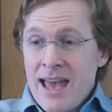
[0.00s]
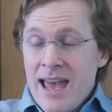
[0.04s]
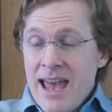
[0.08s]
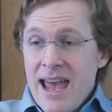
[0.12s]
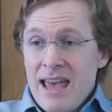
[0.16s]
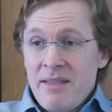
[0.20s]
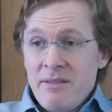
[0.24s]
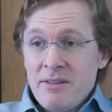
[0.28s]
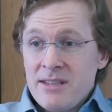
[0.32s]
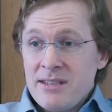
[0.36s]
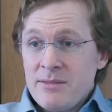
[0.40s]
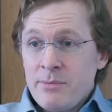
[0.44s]

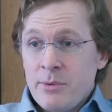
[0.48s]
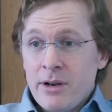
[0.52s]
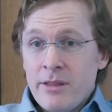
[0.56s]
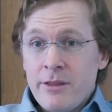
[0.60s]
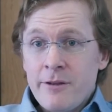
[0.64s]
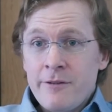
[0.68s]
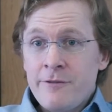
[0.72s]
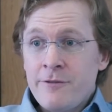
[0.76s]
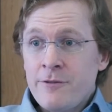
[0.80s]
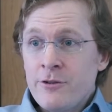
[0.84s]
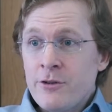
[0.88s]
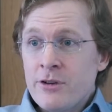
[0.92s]
And this is one of
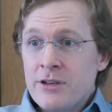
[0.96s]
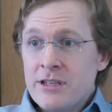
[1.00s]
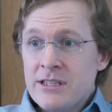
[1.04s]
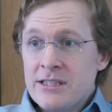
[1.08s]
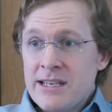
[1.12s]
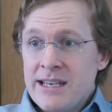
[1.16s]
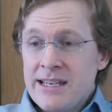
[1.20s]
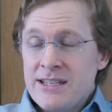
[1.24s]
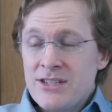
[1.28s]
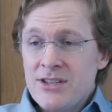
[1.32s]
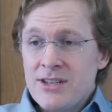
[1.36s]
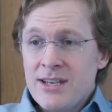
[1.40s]
the first
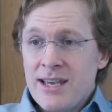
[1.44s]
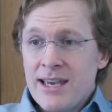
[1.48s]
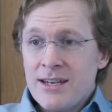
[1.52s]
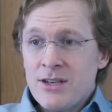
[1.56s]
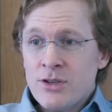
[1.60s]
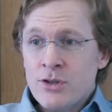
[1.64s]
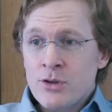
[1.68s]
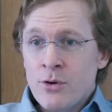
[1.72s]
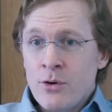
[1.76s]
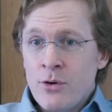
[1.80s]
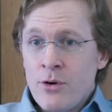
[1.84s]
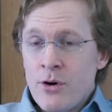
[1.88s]
things you get
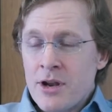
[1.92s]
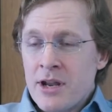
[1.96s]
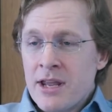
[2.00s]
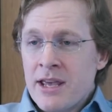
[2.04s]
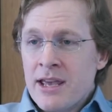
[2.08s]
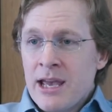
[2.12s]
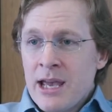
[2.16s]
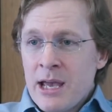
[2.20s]
taught.